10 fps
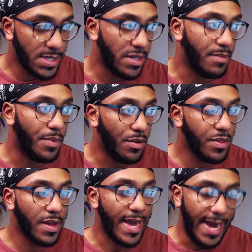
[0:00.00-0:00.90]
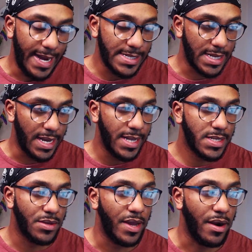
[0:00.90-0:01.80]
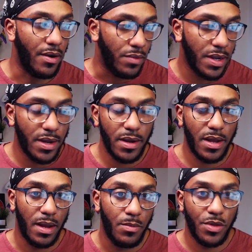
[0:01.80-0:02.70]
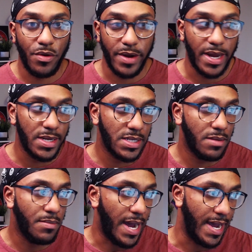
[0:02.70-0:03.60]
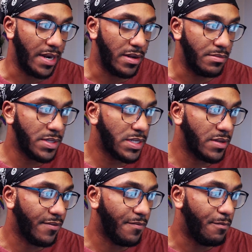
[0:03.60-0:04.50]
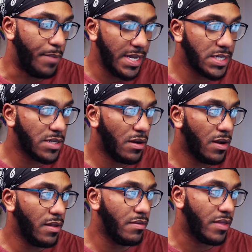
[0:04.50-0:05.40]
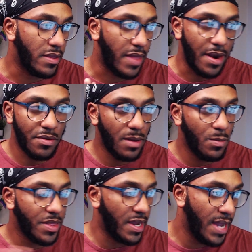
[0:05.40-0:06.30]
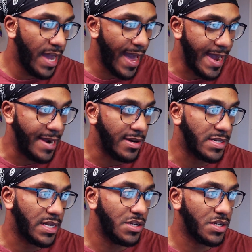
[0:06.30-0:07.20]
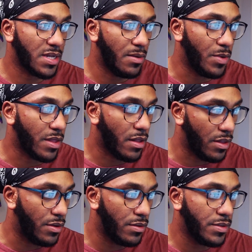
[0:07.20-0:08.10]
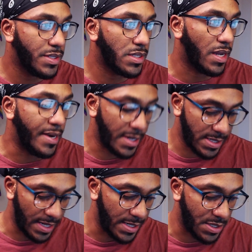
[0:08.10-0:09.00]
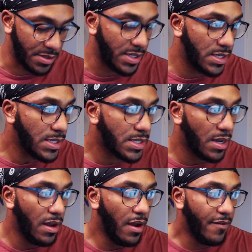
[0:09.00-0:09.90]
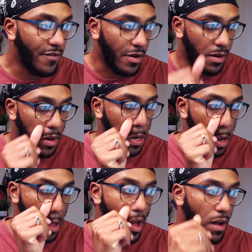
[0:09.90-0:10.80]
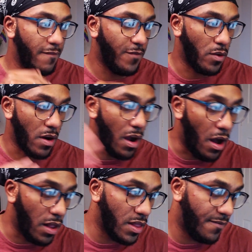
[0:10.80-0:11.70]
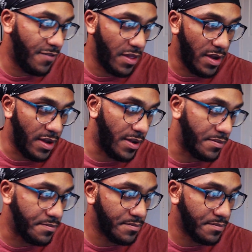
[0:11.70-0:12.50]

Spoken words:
They're both cast kits, so they're only going to come with Create Sim items. Based on, they don't come with any hairs. They just come with clothes and accessories for all of the.